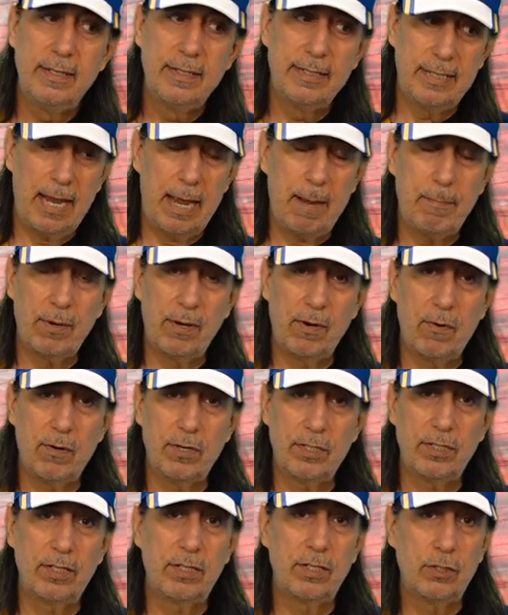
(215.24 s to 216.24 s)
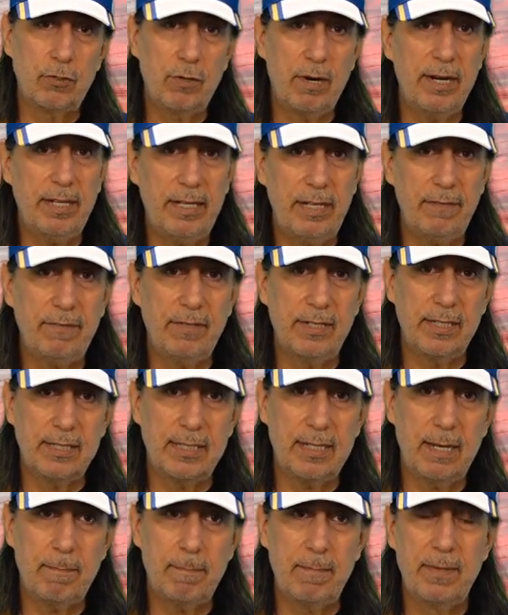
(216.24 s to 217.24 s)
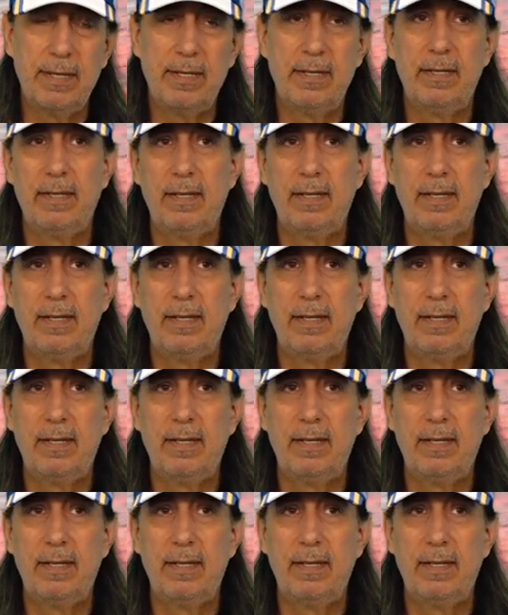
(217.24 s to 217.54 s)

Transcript: Tampa, of course, are going to try to even this up.